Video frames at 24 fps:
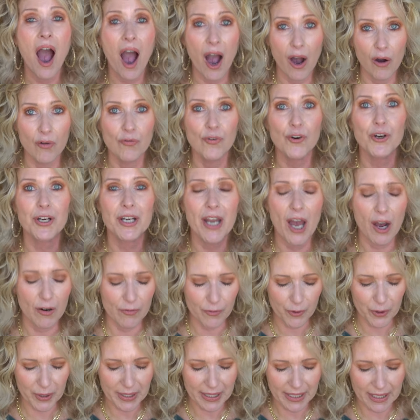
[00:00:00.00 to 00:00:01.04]
over and
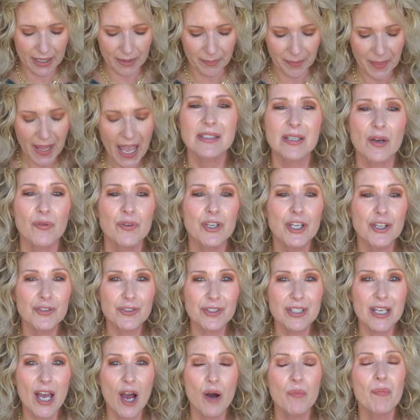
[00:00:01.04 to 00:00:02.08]
over again. So years
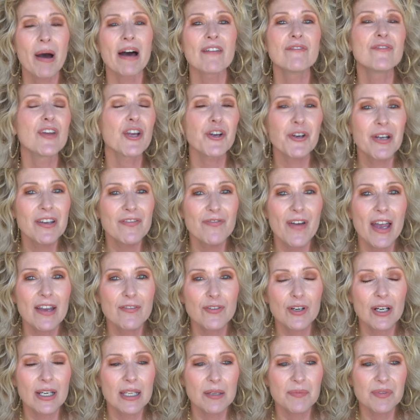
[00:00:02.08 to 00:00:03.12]
ago, my very
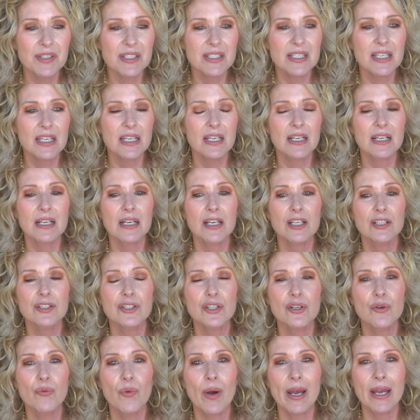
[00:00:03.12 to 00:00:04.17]
favorite lipstick
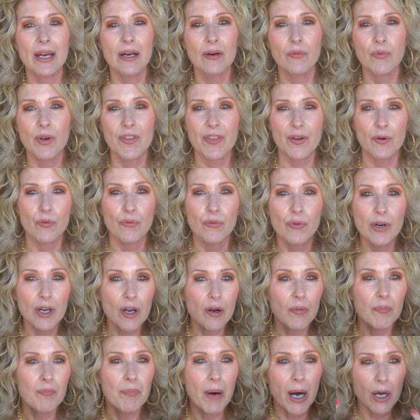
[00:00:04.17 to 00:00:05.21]
to wear with a
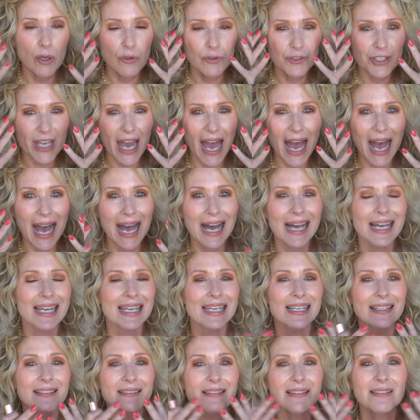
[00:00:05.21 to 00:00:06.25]
real bold eye
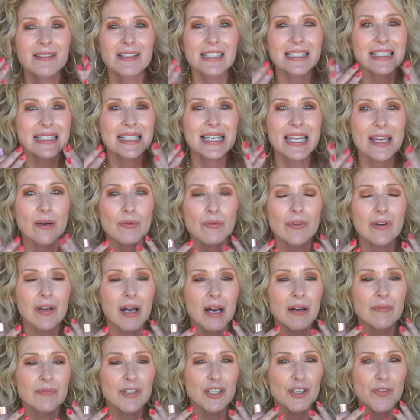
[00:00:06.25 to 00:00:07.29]
and to get,
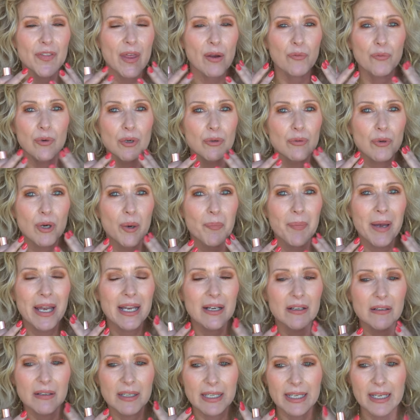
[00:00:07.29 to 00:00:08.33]
um, you know, that real, real
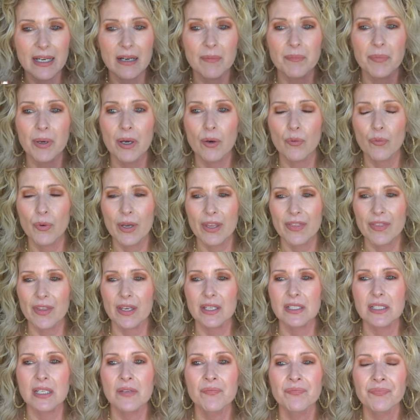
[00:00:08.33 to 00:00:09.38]
pale lip with
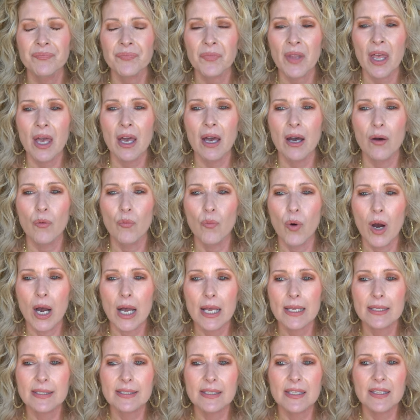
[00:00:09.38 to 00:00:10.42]
it
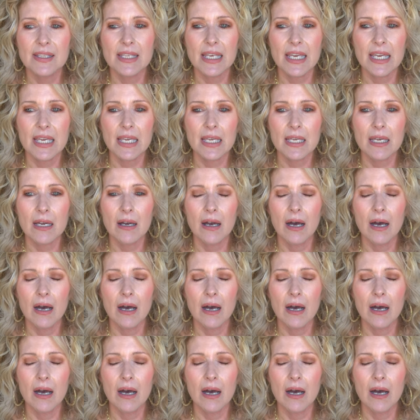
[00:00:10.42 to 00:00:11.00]
was the